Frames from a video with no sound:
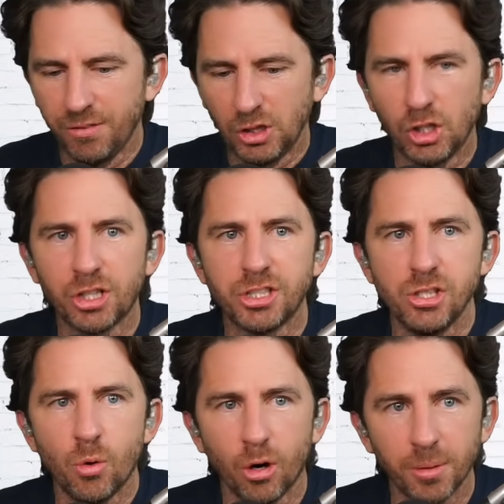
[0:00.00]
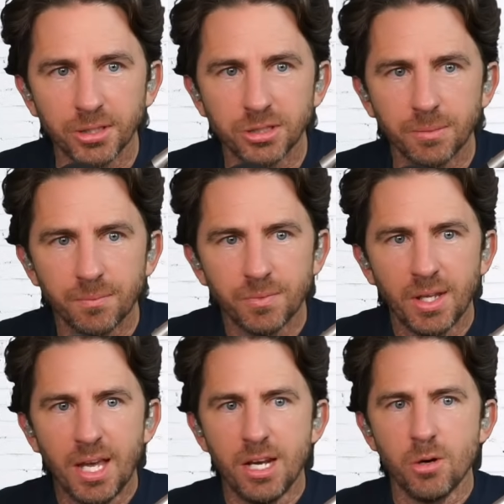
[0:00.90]
looked enormous,
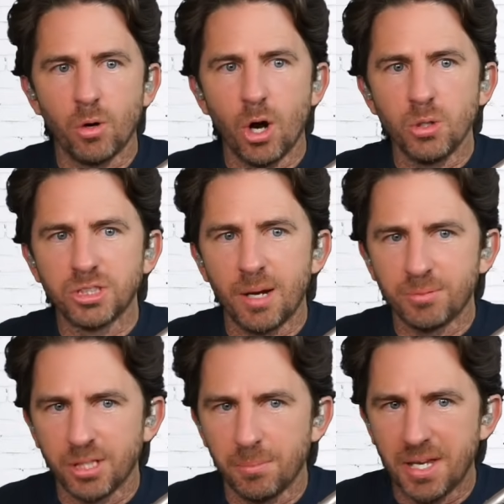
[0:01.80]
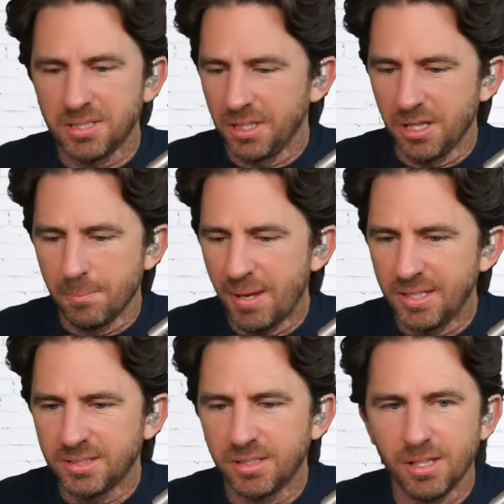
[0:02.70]
and it goes up to basically the
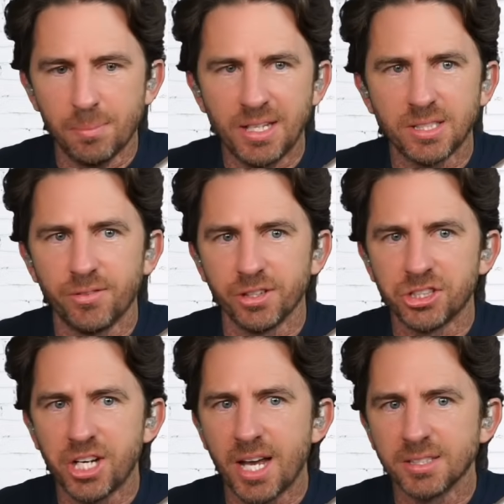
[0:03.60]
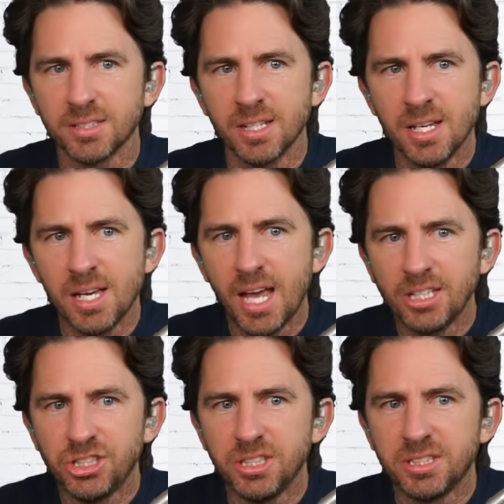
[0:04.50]
base, the base of her chest,
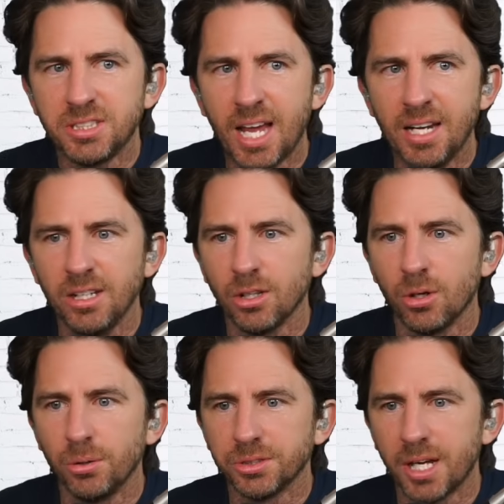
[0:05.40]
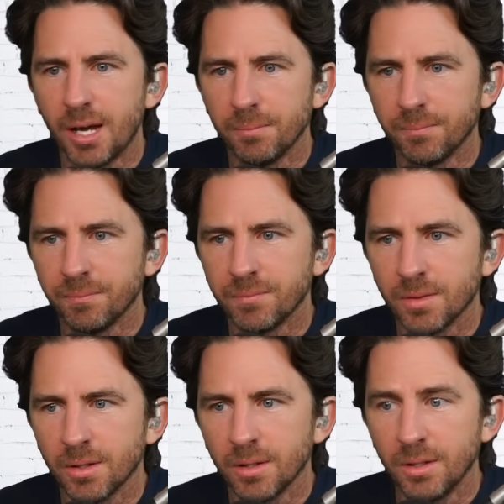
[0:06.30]
and she's standing the whole time.
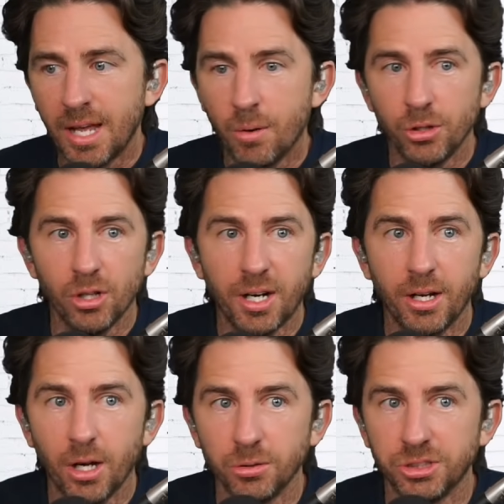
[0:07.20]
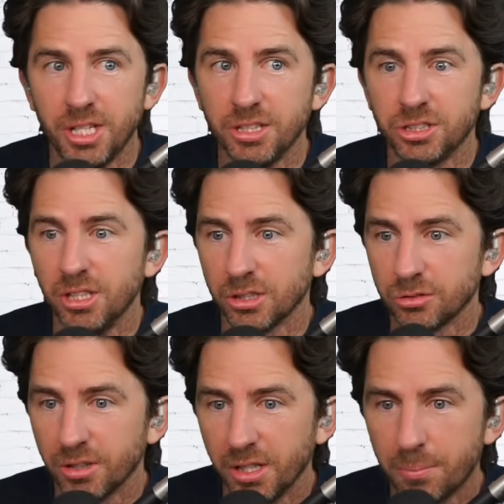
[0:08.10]
Now you look at it and go, geez, she
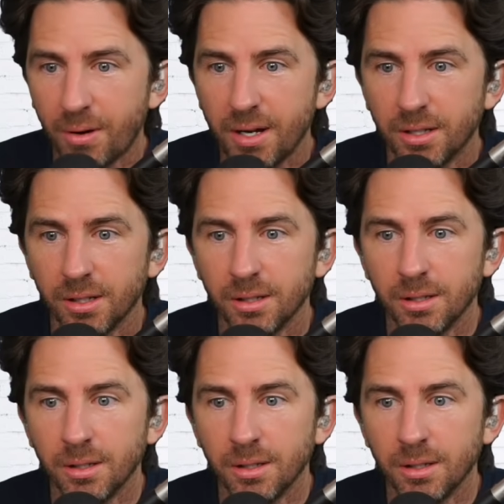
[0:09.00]
looks really pregnant.